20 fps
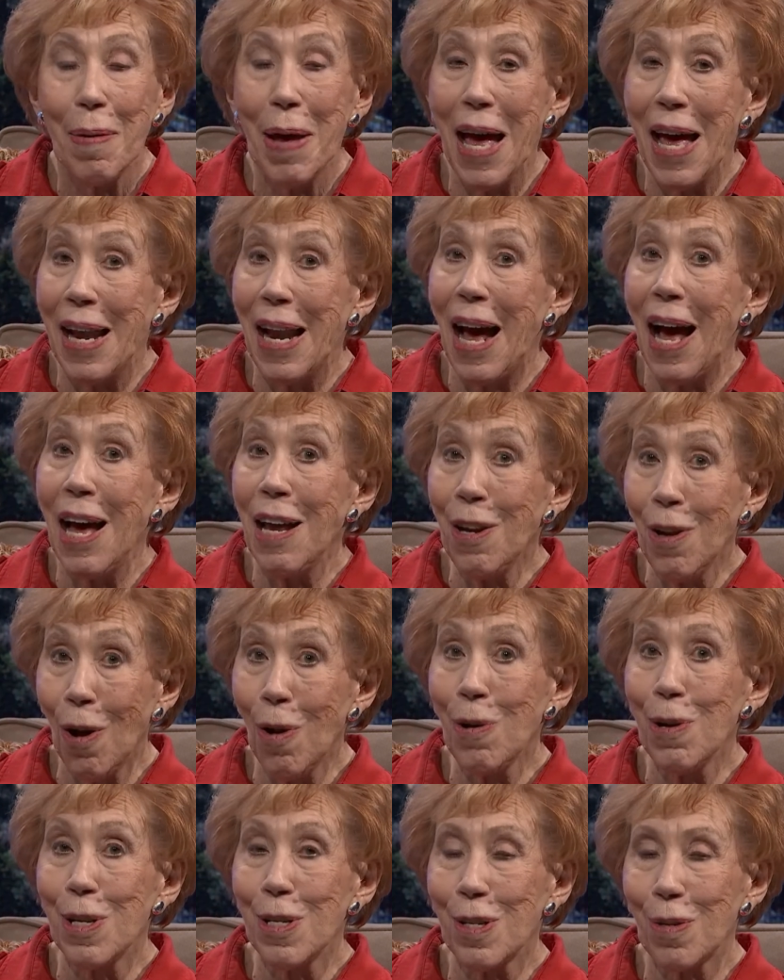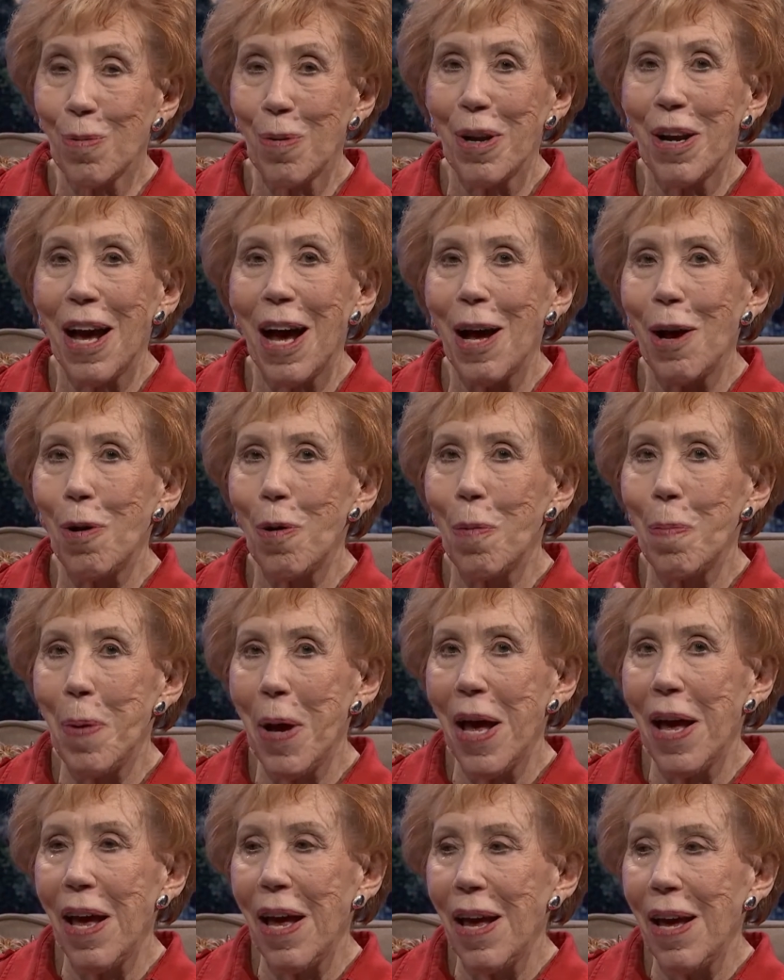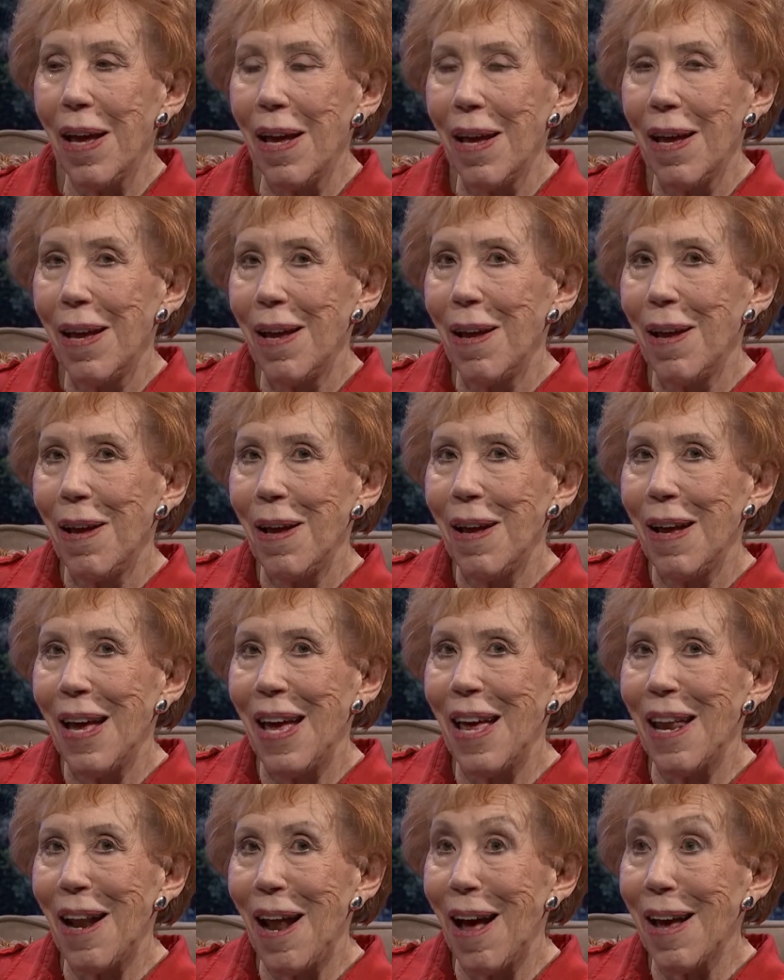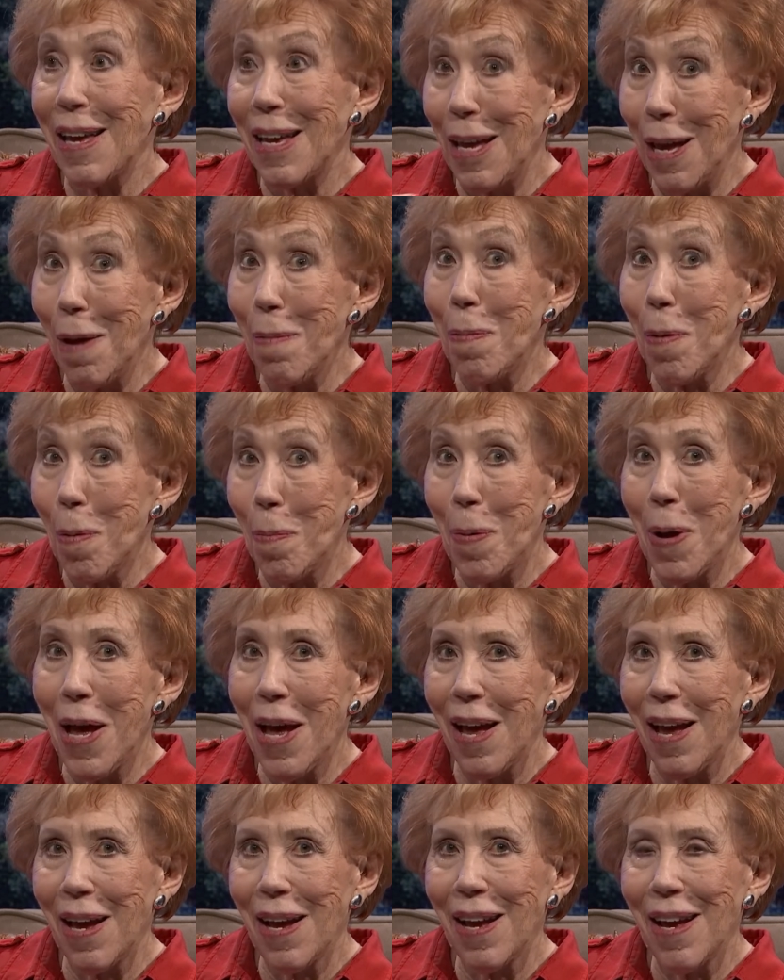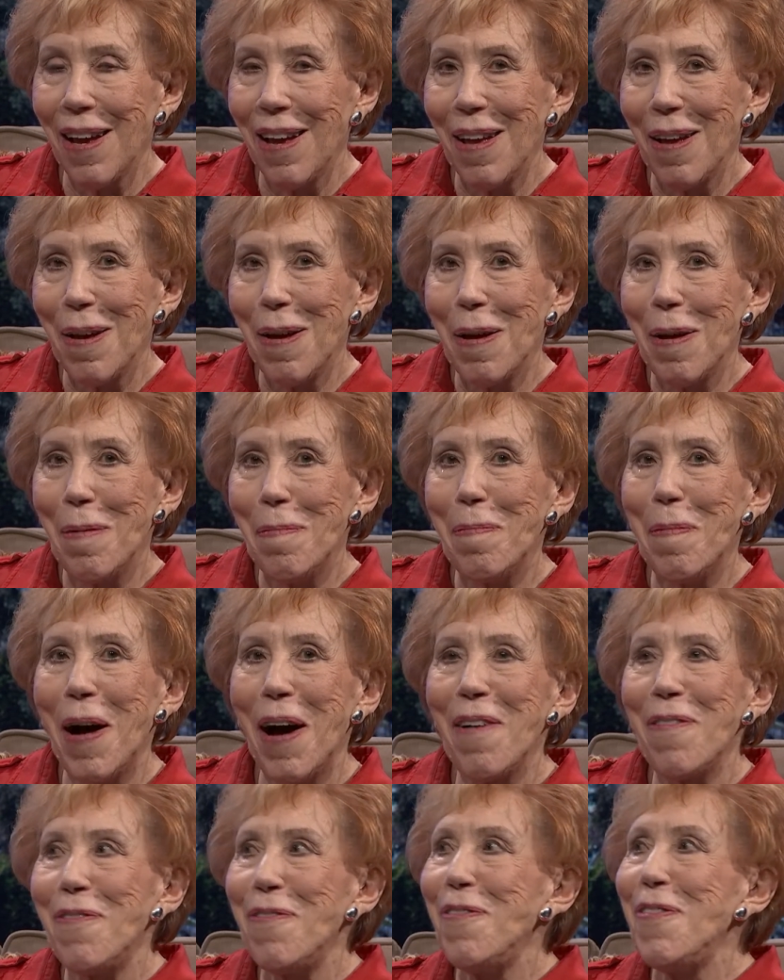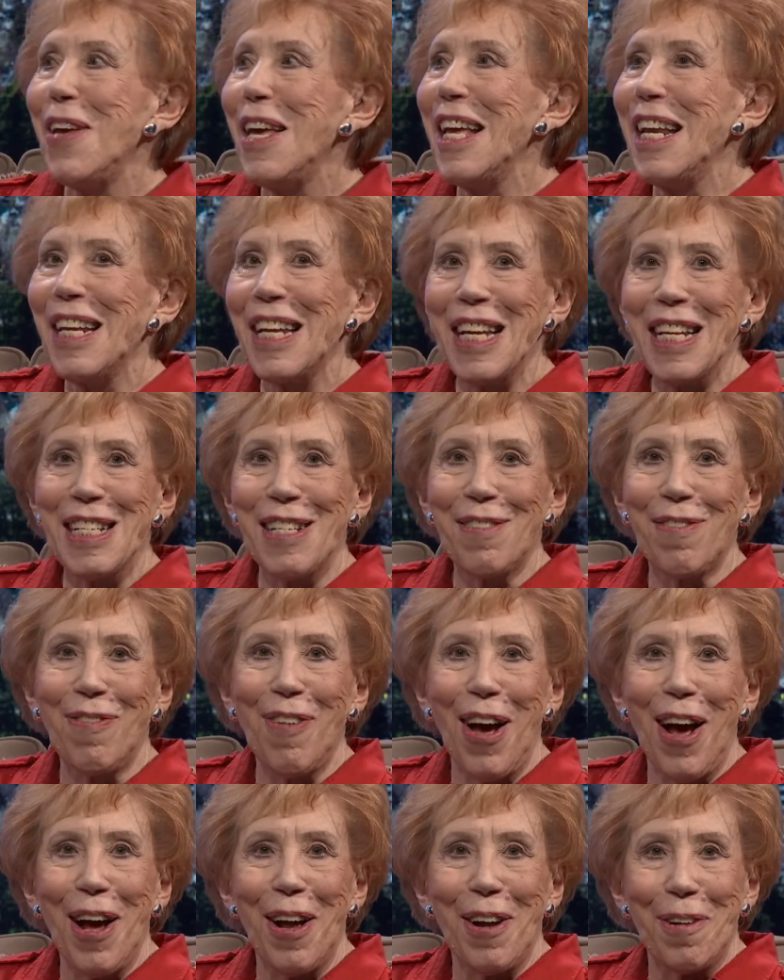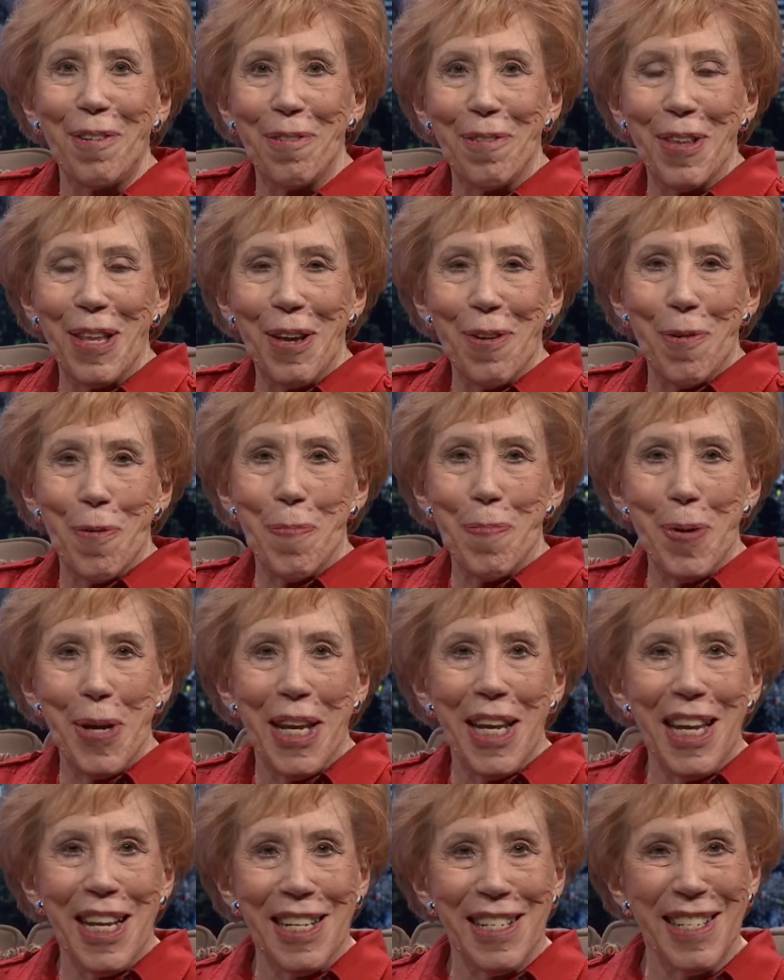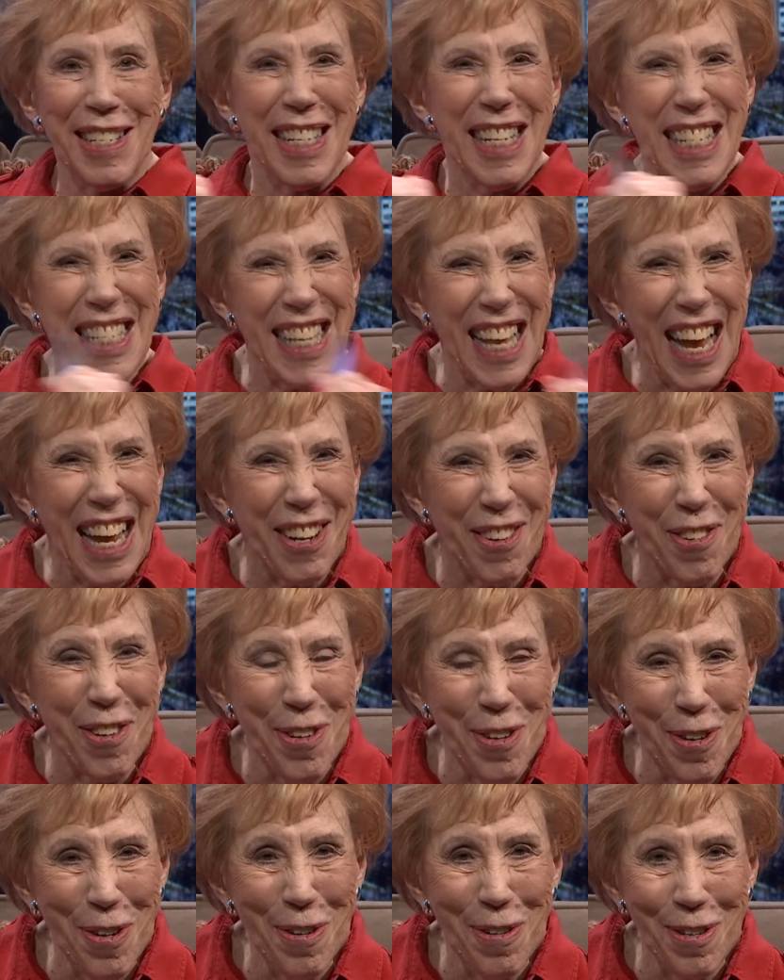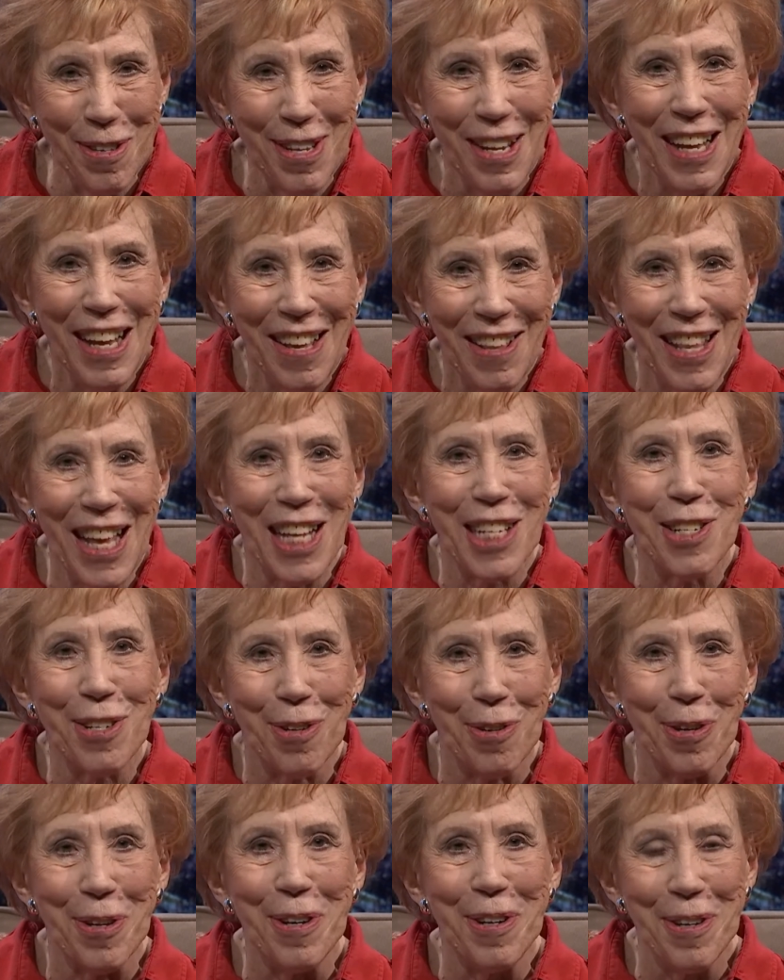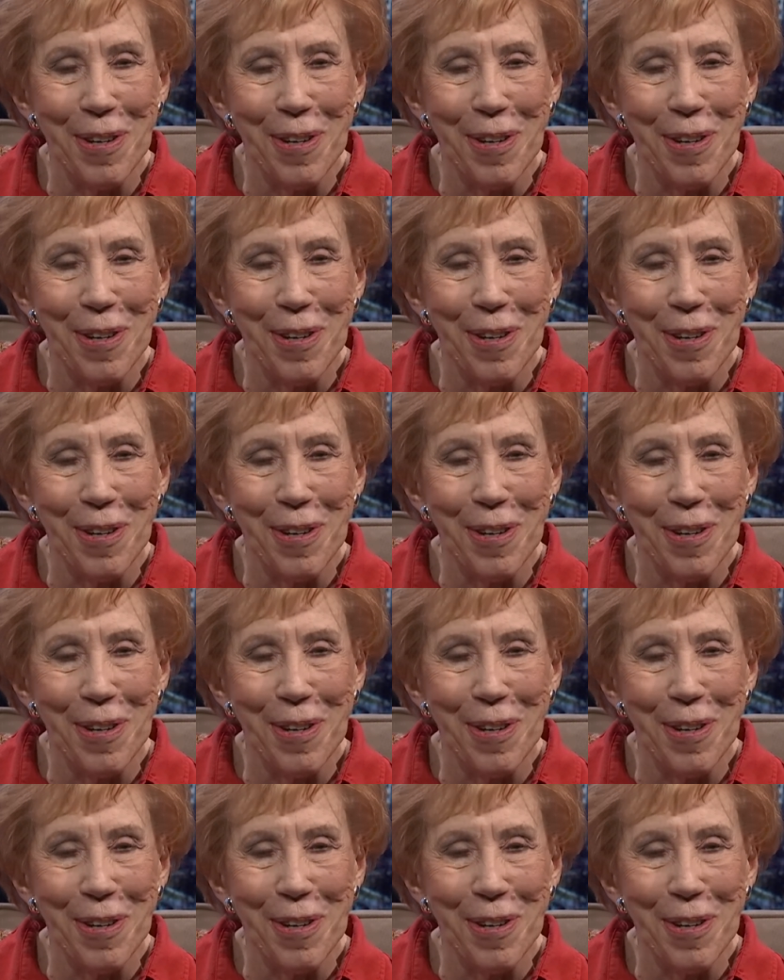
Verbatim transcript: And I notice when I obey, and I keep obeying, my feelings follow the obedience. Is that good news? That's good